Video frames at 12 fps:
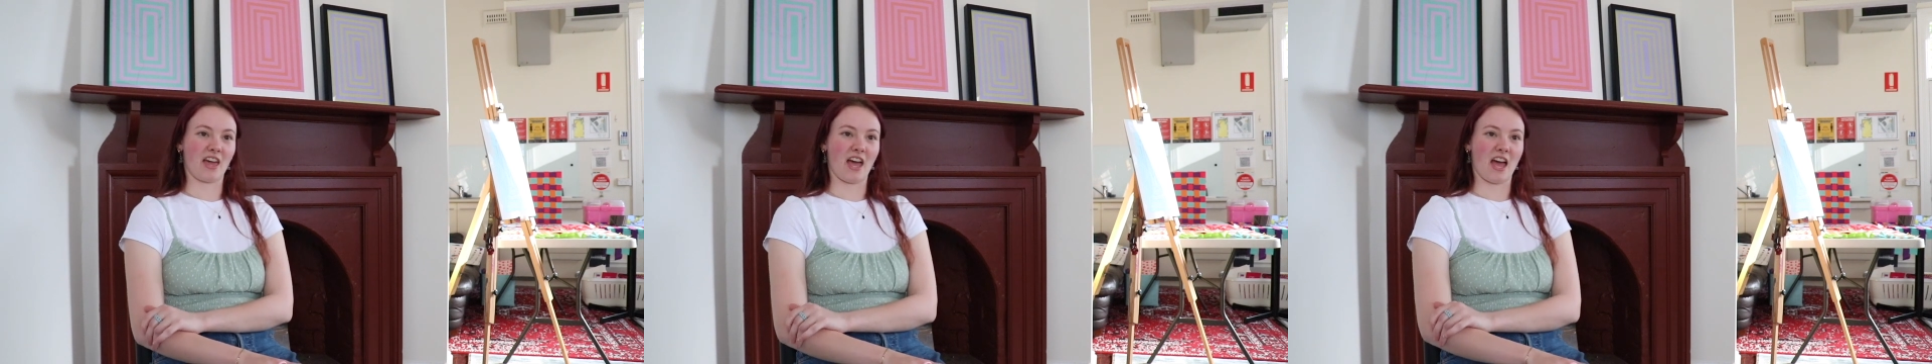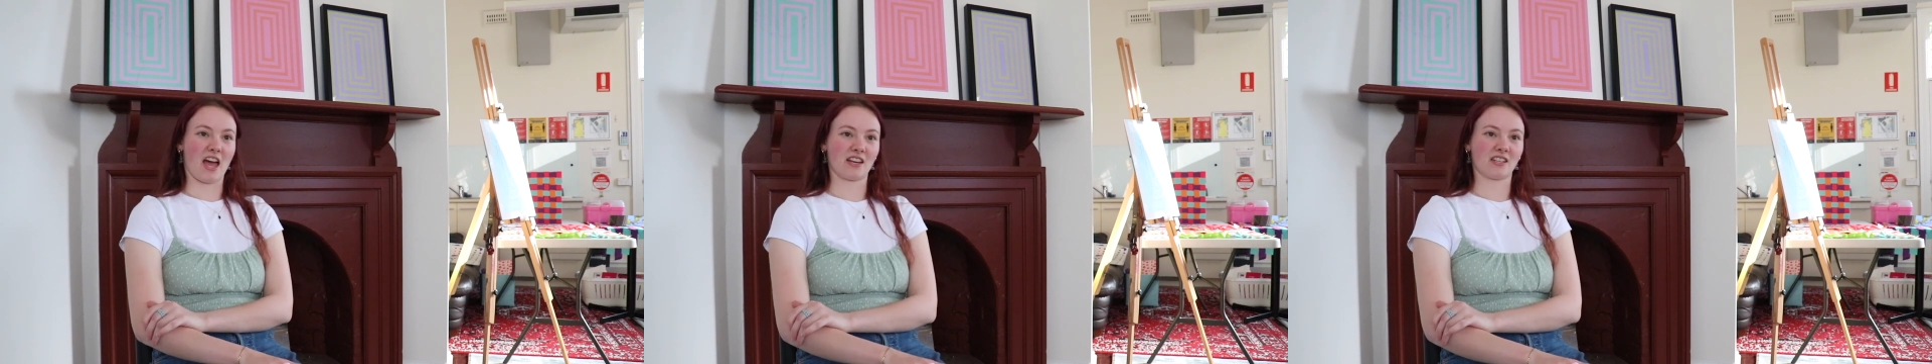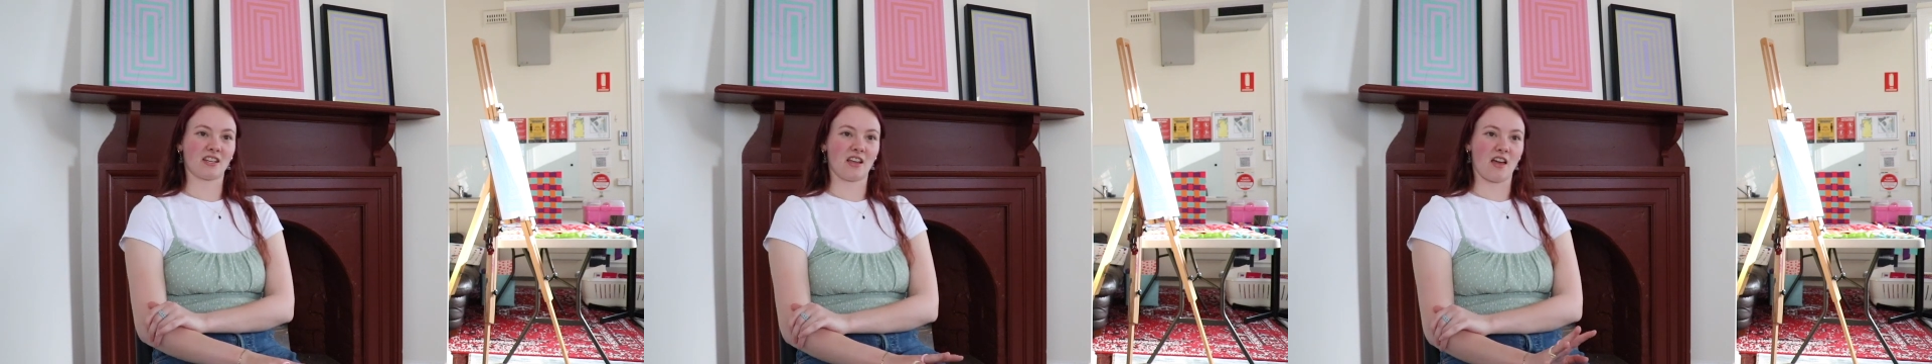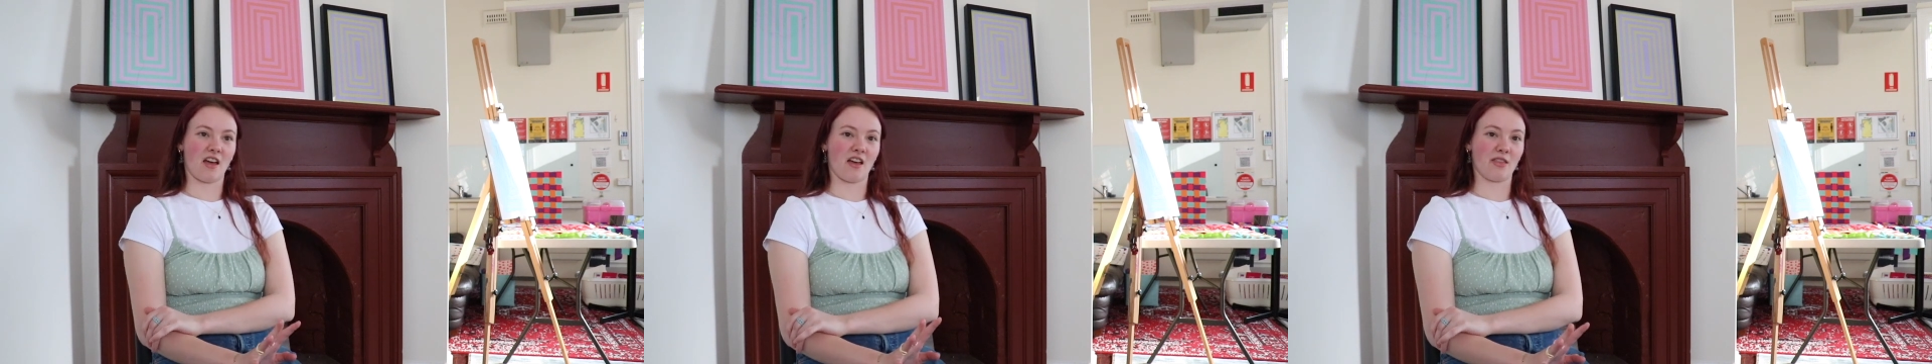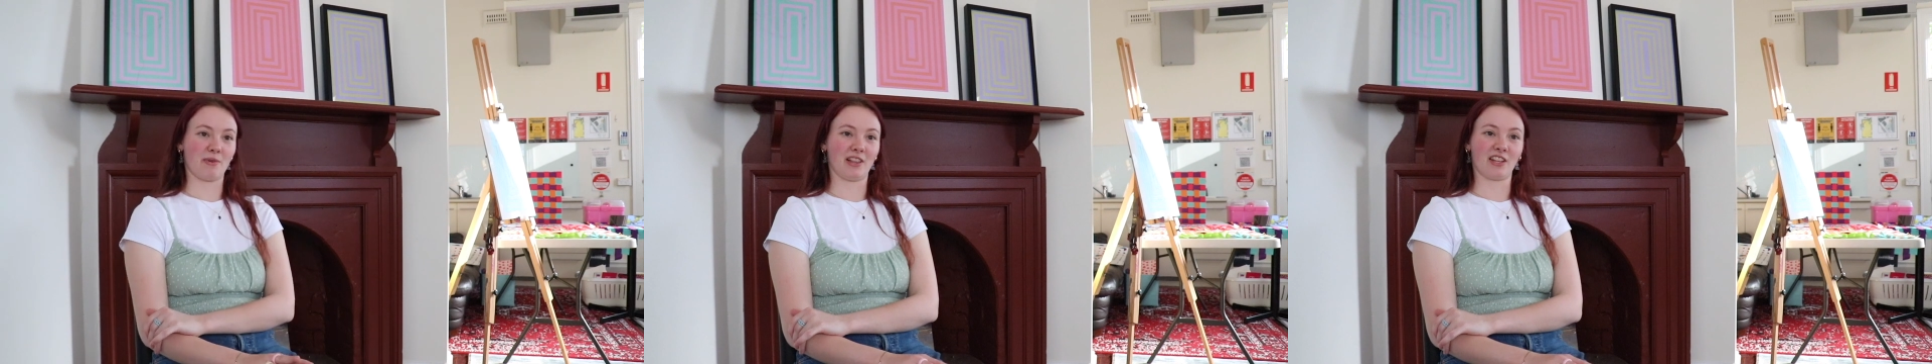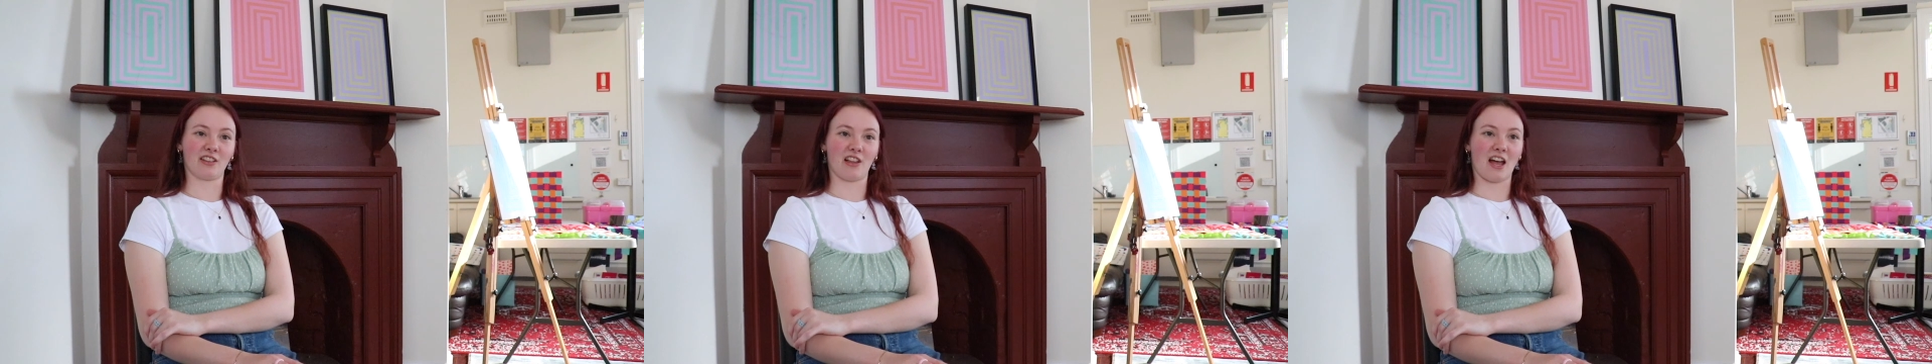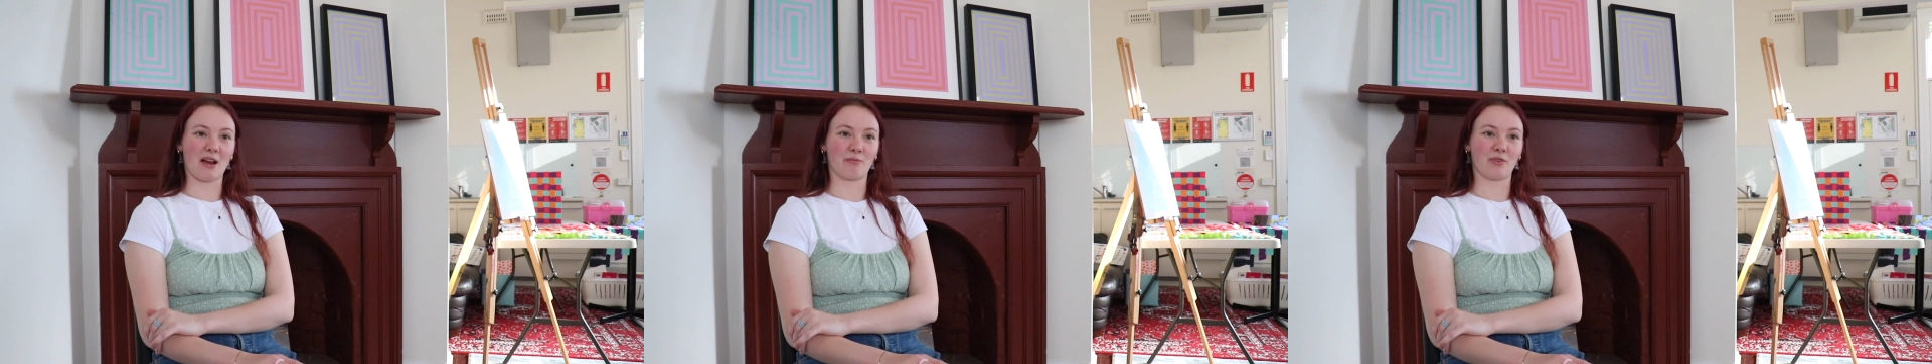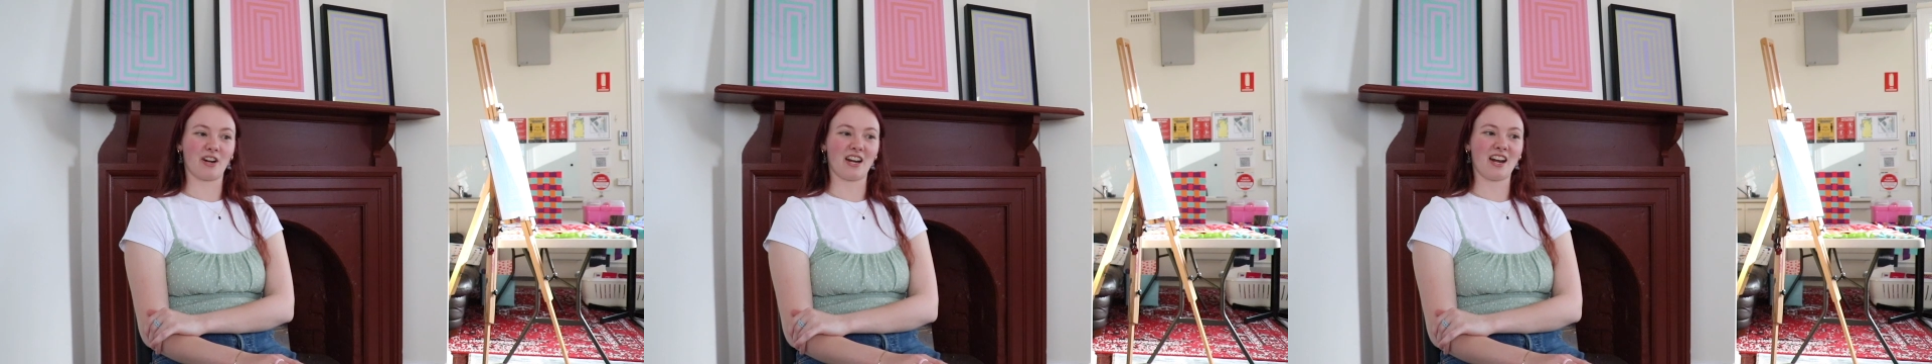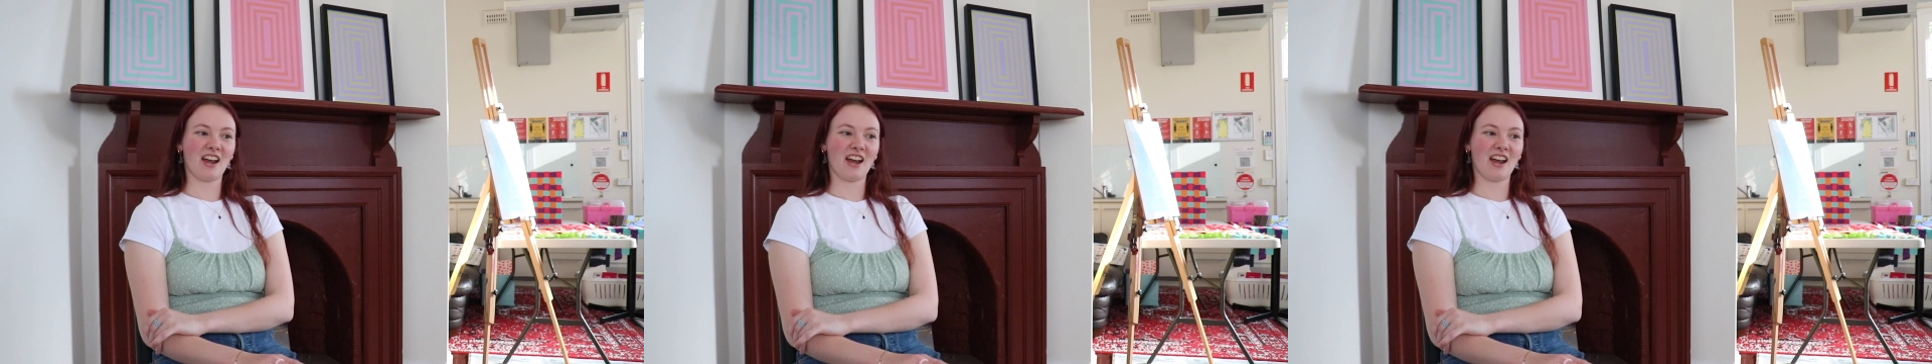at Midland Library.